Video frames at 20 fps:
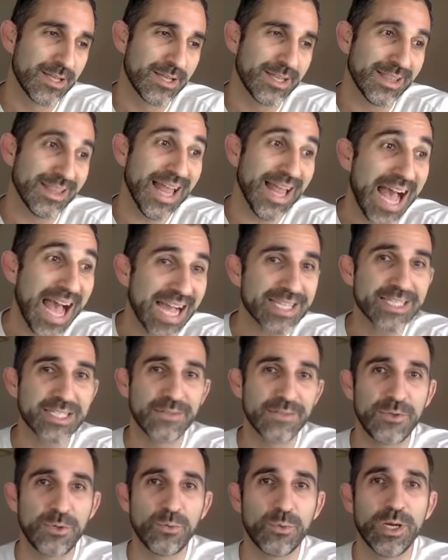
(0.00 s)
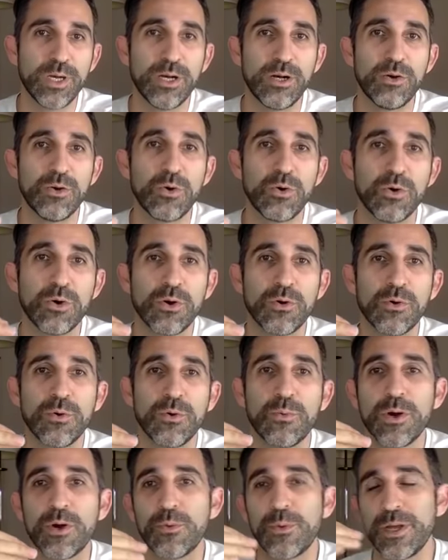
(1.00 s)
lax, if you will, or
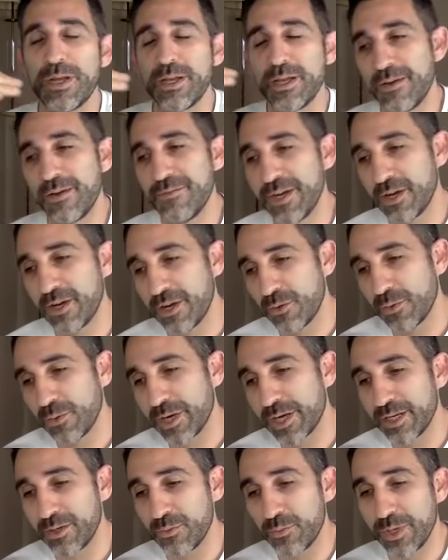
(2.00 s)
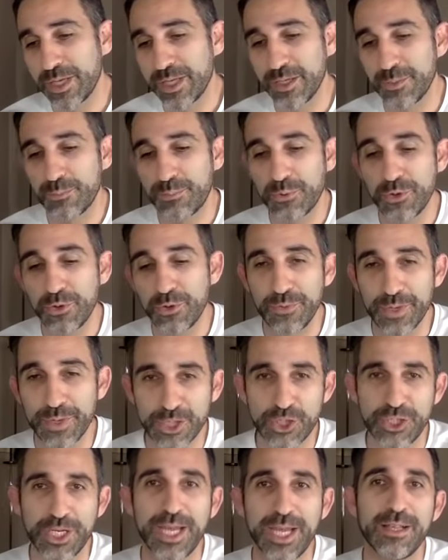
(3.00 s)
where we have an area where we can improve, we can
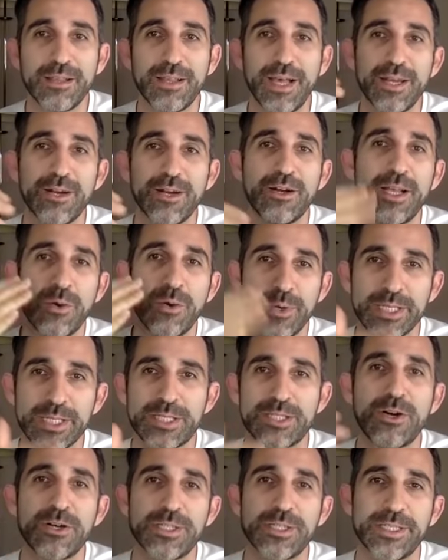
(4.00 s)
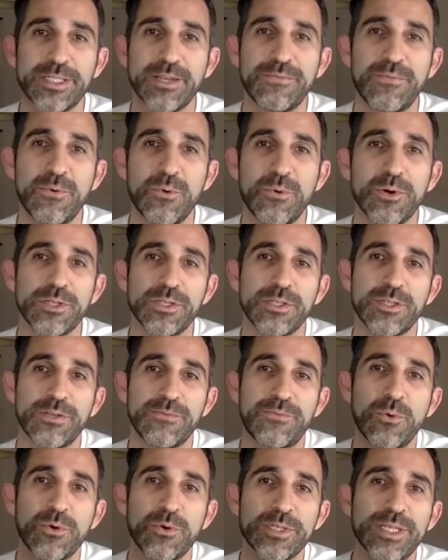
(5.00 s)
shine a light on it, and we can start to take forward
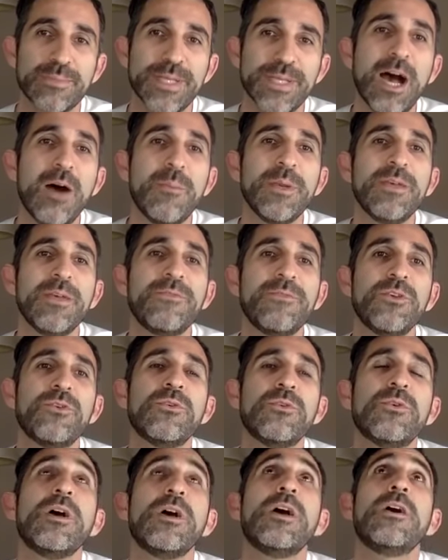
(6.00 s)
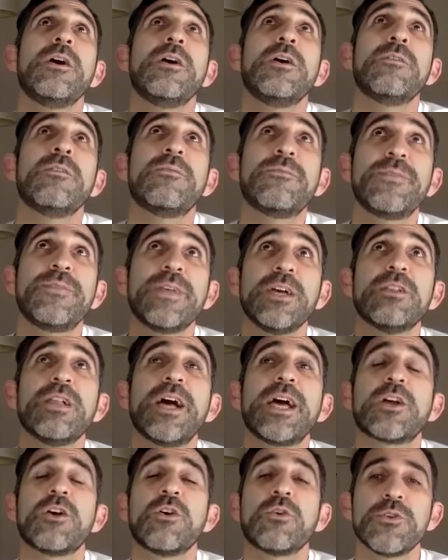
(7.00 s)
steps. How many of you feel
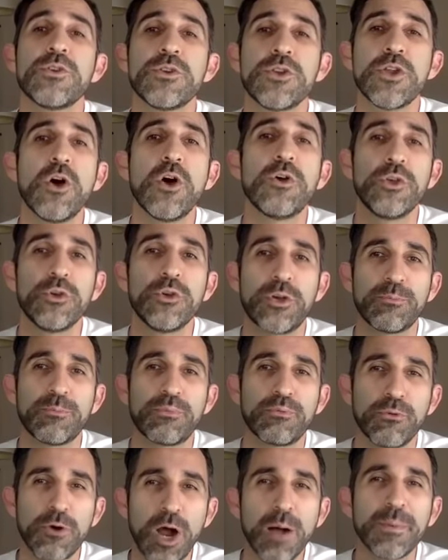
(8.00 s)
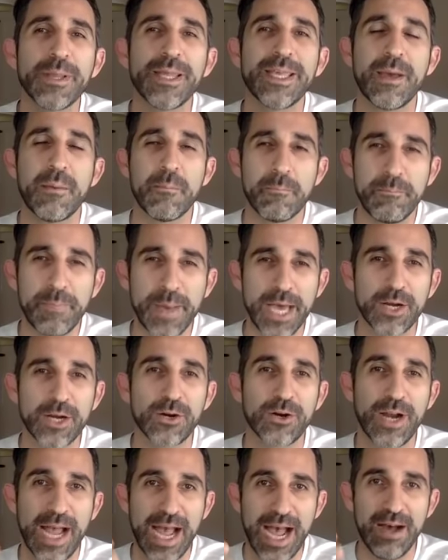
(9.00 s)
like or know you could probably get
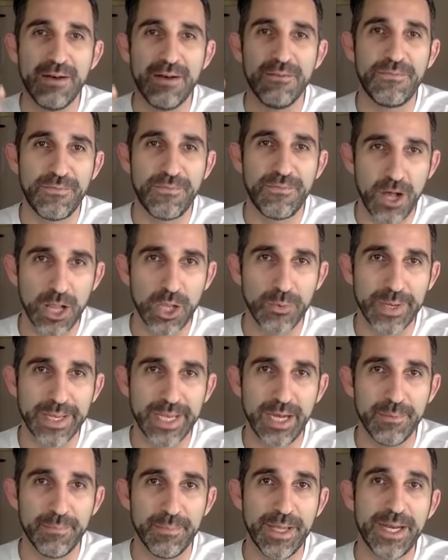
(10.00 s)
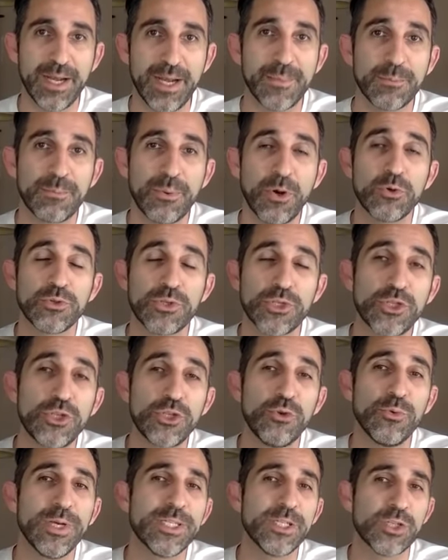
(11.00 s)
better at following up? And I'm going to pose
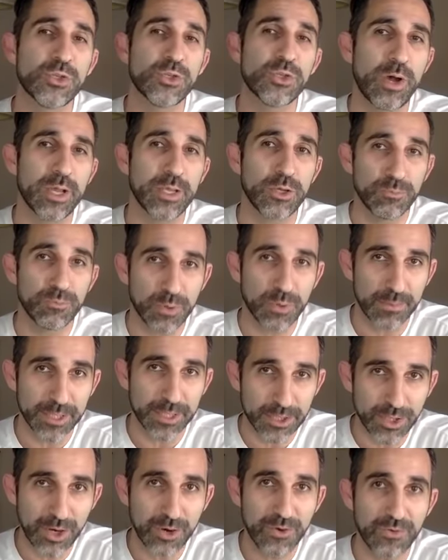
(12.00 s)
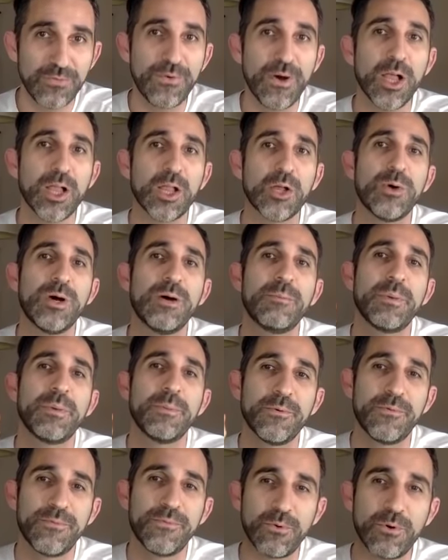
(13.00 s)
2 reasons why you probably don't follow up. But
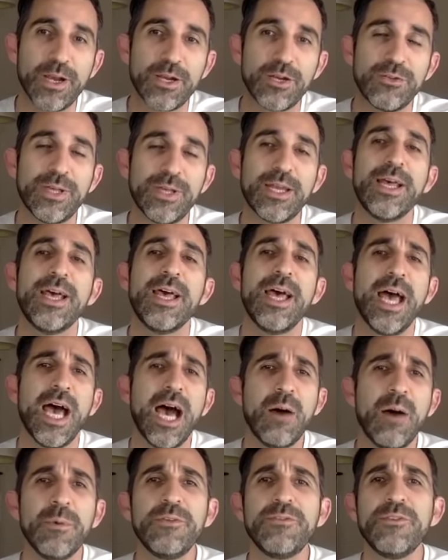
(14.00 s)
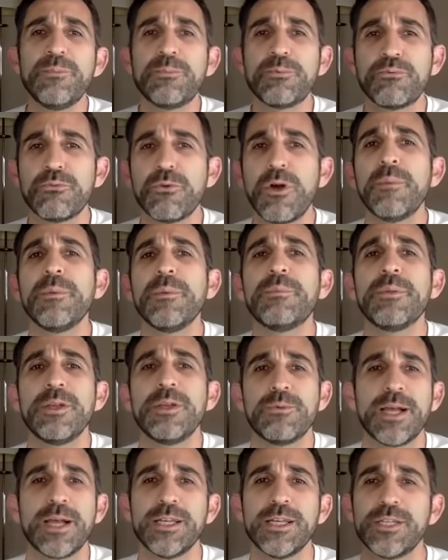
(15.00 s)
before I do that, how many of you probably
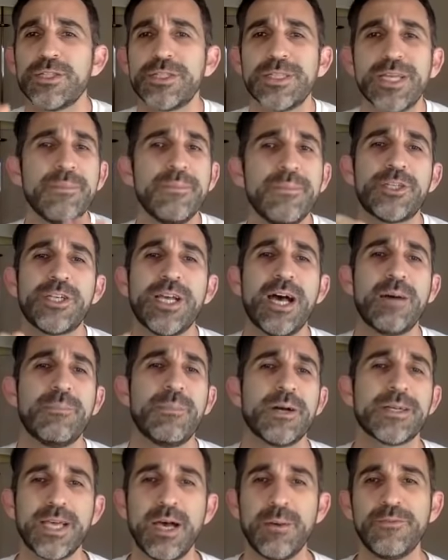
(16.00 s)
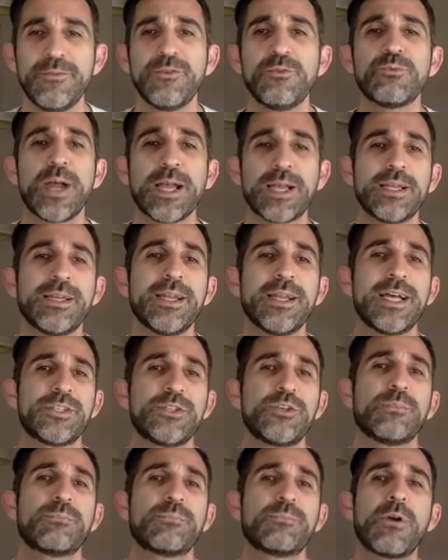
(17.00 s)
recognize, just type in the chat box, how many of you recognize
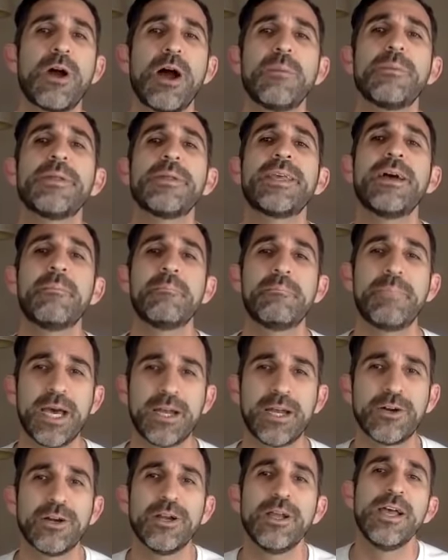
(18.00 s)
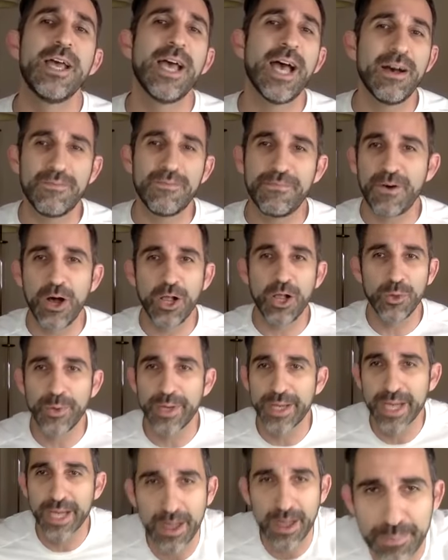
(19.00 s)
you could probably get better at
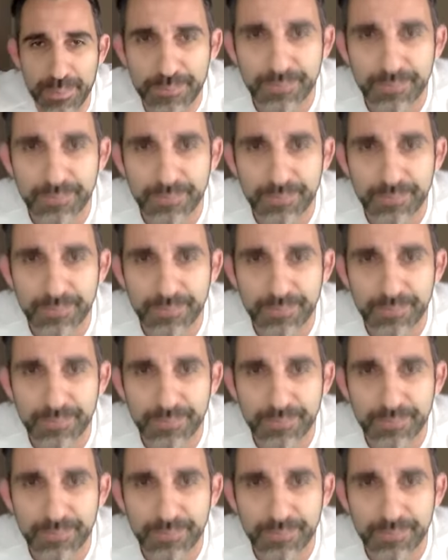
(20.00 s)
following up,